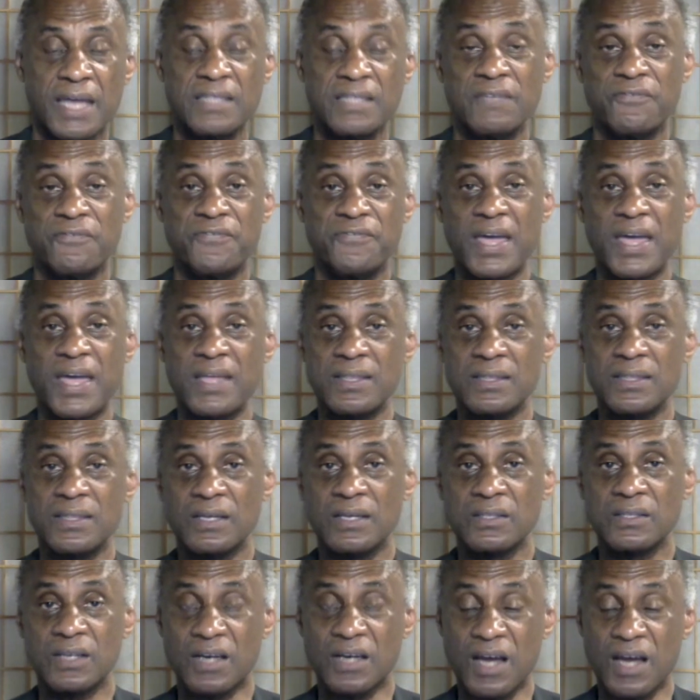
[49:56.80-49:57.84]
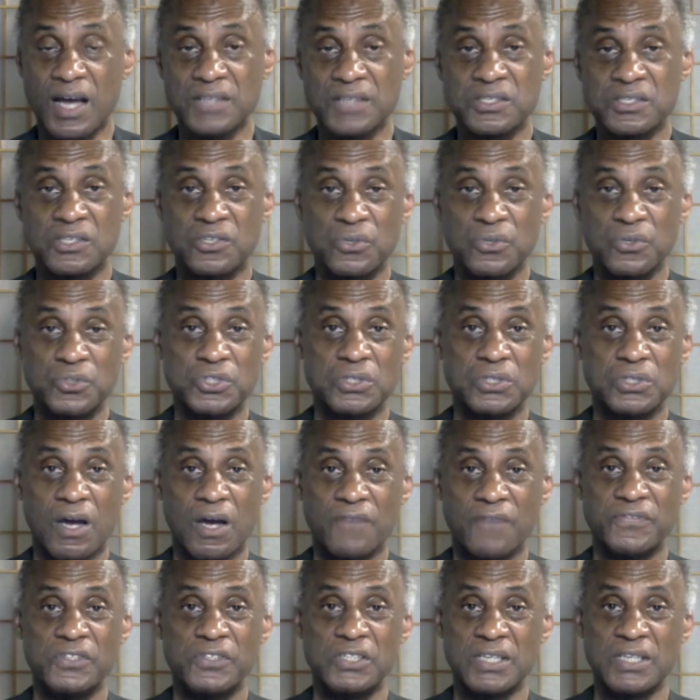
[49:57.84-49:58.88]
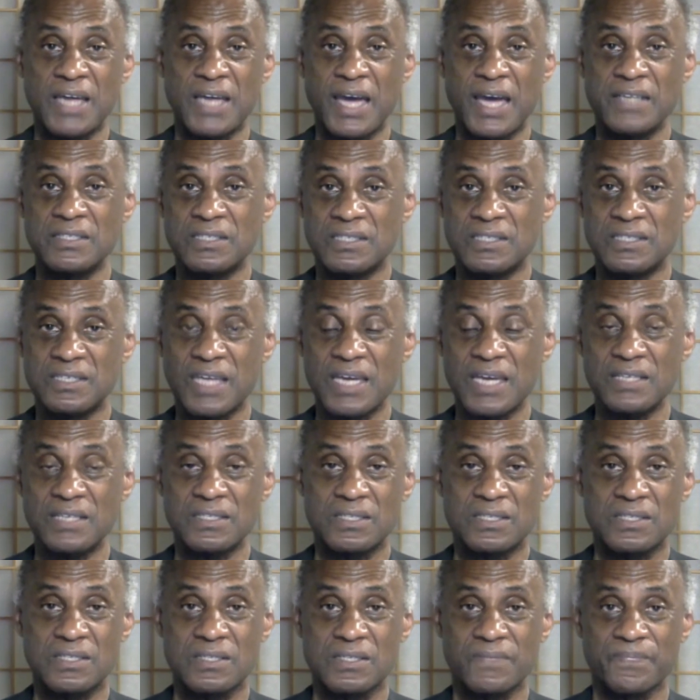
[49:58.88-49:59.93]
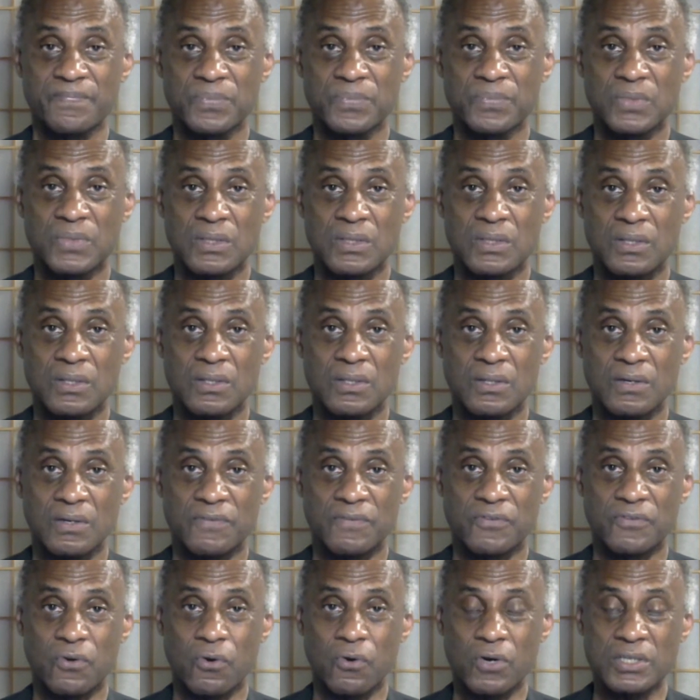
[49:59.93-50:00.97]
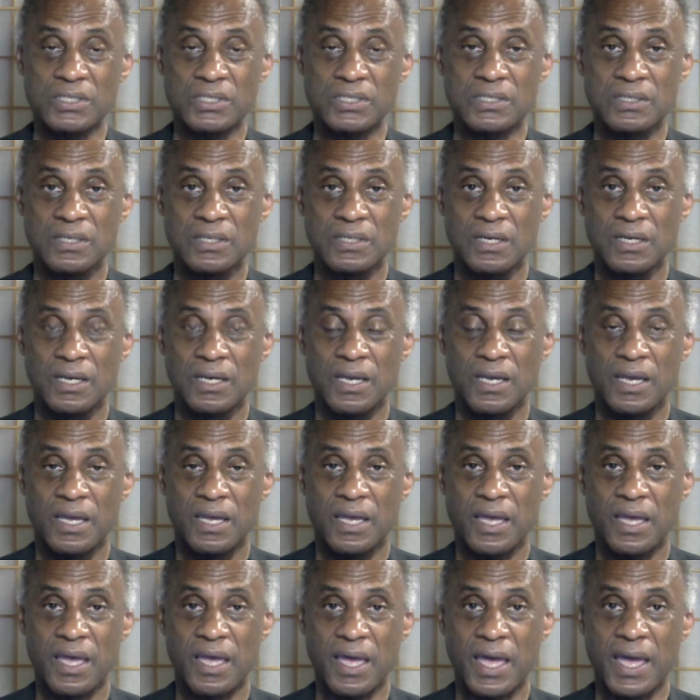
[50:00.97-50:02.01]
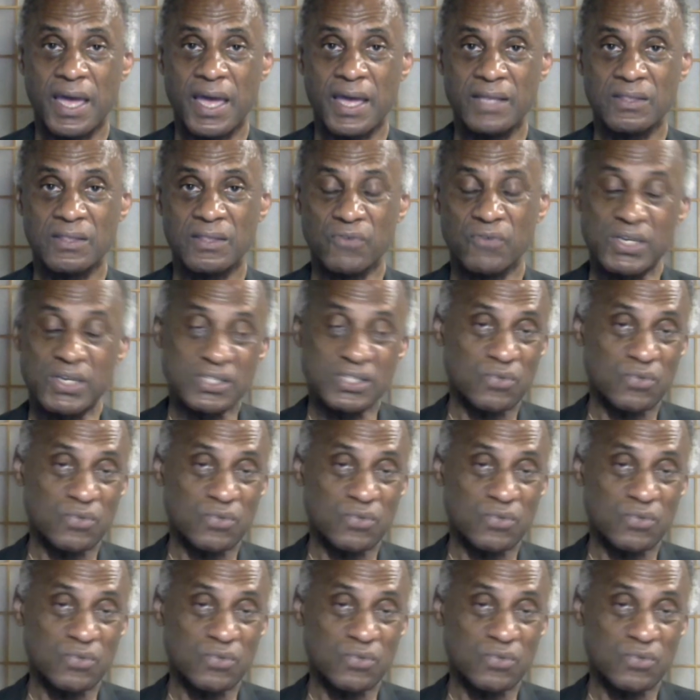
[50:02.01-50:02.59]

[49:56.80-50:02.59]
and defend the Constitution of the United States, of course. And the